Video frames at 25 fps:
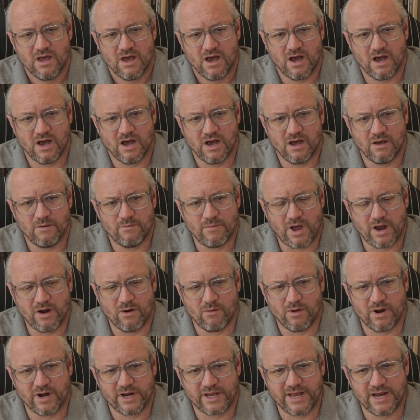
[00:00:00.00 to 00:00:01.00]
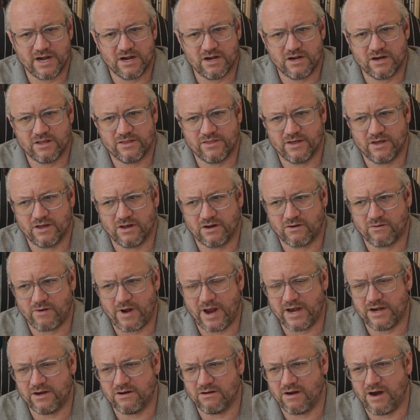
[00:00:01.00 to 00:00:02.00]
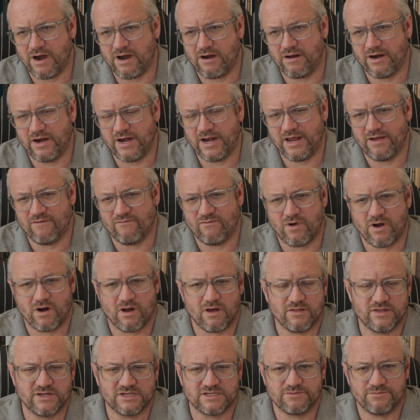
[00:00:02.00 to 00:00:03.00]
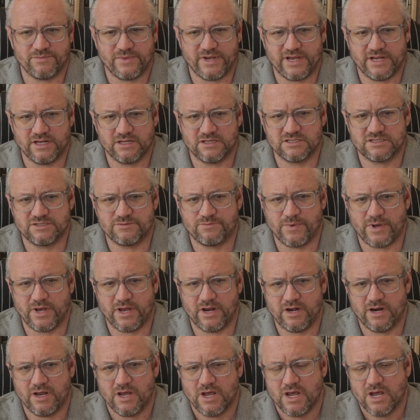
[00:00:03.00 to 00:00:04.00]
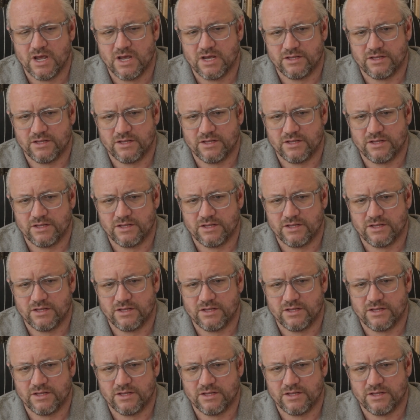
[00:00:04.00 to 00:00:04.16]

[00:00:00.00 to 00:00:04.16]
I don't want to get into the granularity of what all this means, but